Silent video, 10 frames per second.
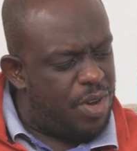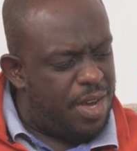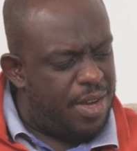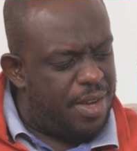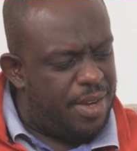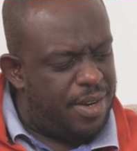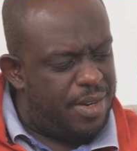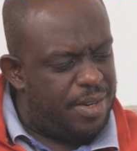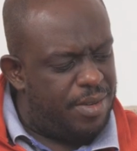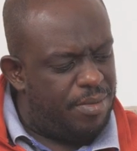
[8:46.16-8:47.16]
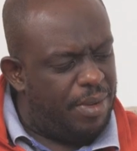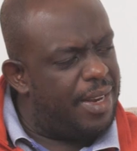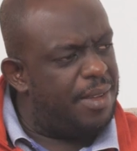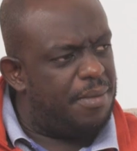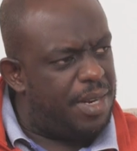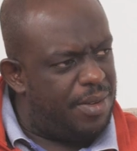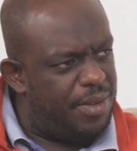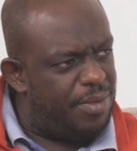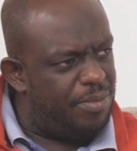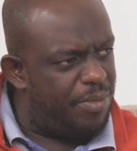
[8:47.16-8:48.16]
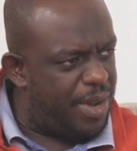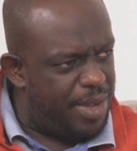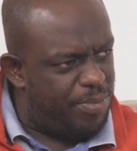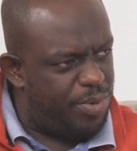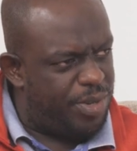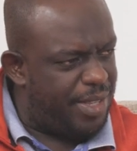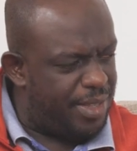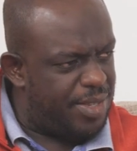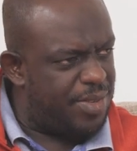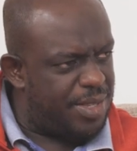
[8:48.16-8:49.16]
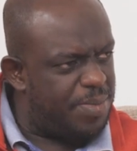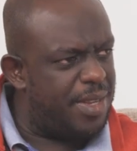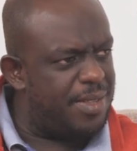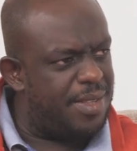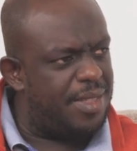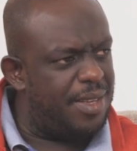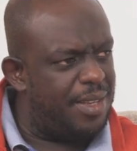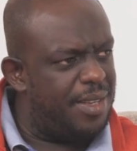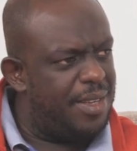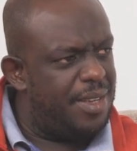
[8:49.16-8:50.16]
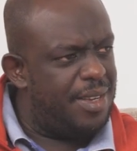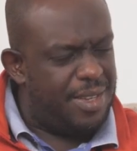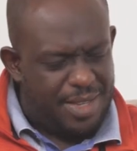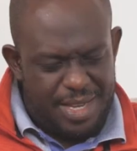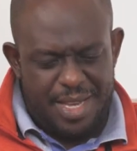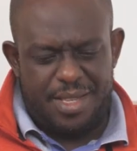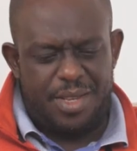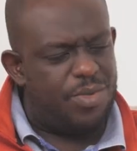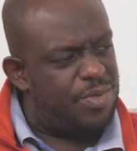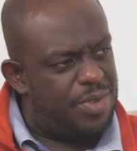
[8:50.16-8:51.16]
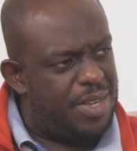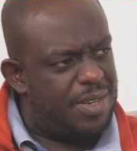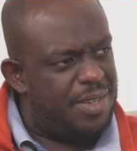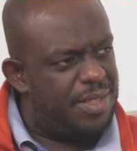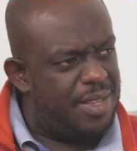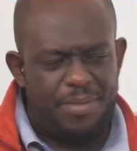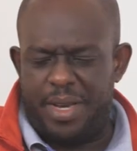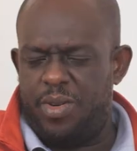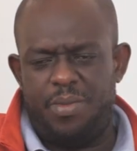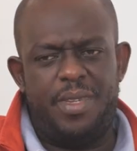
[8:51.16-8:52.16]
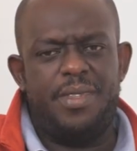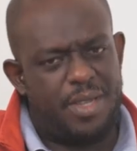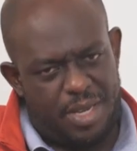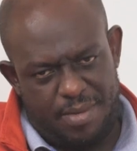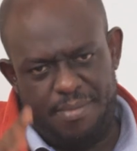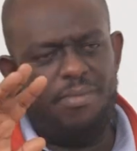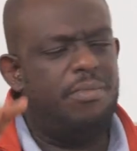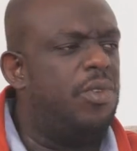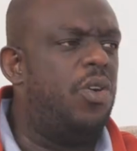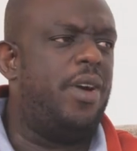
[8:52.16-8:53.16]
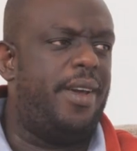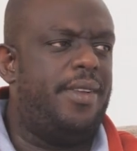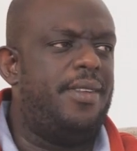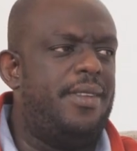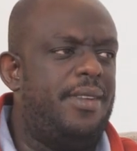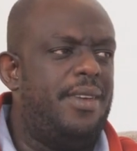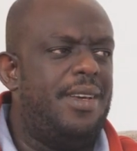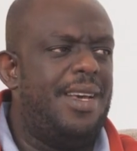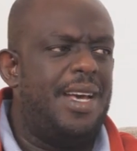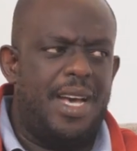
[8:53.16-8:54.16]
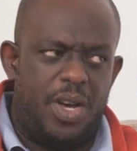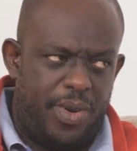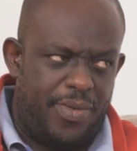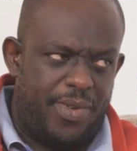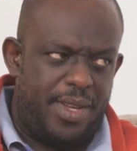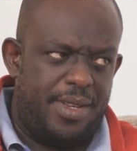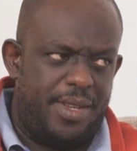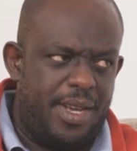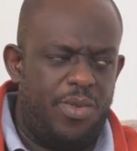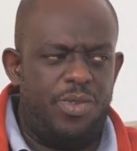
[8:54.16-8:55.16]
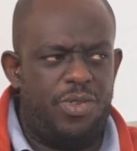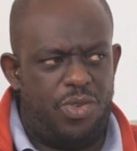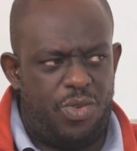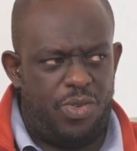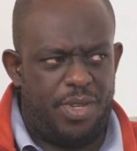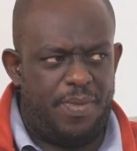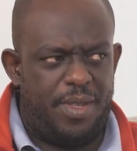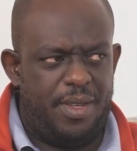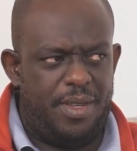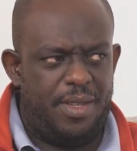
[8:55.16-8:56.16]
are getting money by pushing this transparency thing here in South Sudan, then by all means, go ahead. However, I want you to know something.